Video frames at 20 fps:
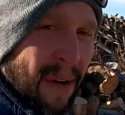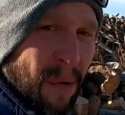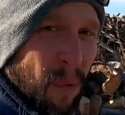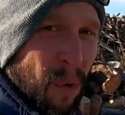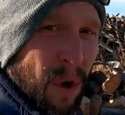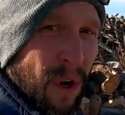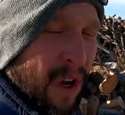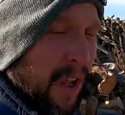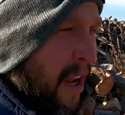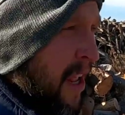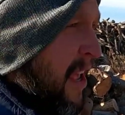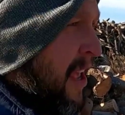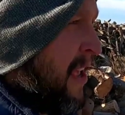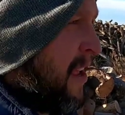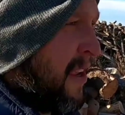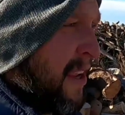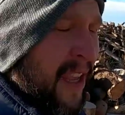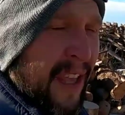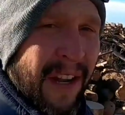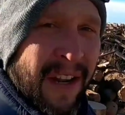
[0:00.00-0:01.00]
that wood,
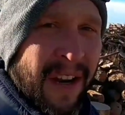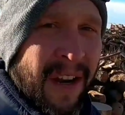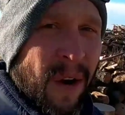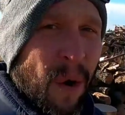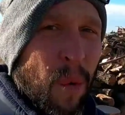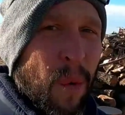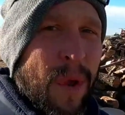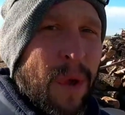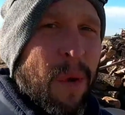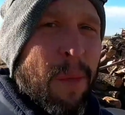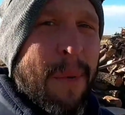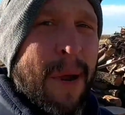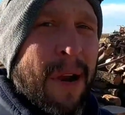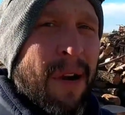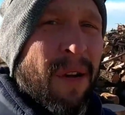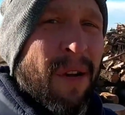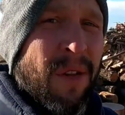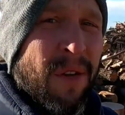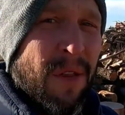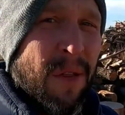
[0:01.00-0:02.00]
get it in a
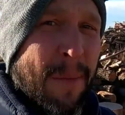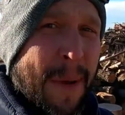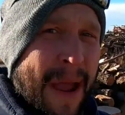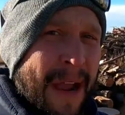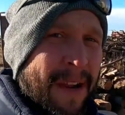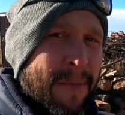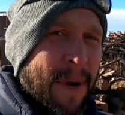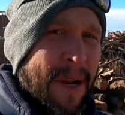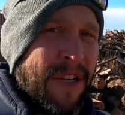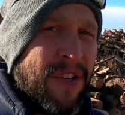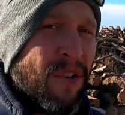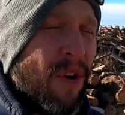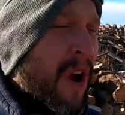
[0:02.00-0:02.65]
wheelbarrow or the back of my